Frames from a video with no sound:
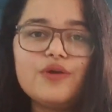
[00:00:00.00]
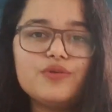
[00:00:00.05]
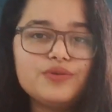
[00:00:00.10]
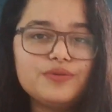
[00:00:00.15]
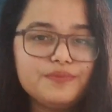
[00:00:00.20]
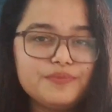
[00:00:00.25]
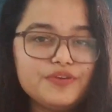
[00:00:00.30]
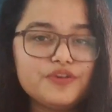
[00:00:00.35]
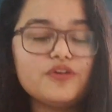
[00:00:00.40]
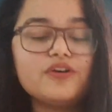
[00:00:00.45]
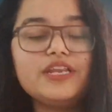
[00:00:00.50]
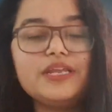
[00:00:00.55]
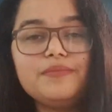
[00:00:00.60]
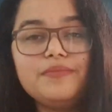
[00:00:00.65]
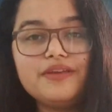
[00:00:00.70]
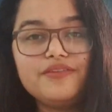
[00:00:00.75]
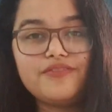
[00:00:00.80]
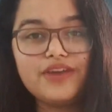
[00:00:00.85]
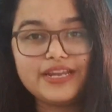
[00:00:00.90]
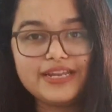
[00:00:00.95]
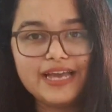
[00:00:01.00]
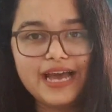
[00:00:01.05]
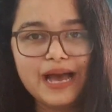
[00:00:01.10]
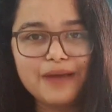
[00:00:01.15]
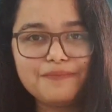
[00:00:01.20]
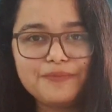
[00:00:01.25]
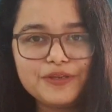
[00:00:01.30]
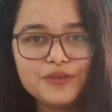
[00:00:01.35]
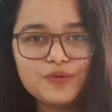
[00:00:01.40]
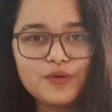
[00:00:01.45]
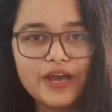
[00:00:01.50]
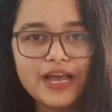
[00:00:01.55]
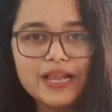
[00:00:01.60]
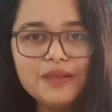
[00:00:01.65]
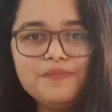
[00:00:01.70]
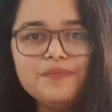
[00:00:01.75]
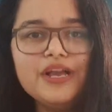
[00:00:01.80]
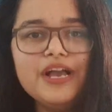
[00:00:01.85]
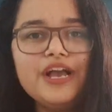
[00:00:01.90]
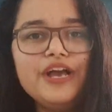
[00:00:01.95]
I would really be very happy to
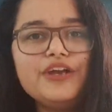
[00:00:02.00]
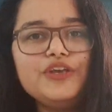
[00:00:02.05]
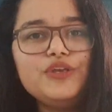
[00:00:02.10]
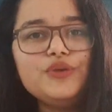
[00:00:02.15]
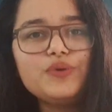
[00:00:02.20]
help.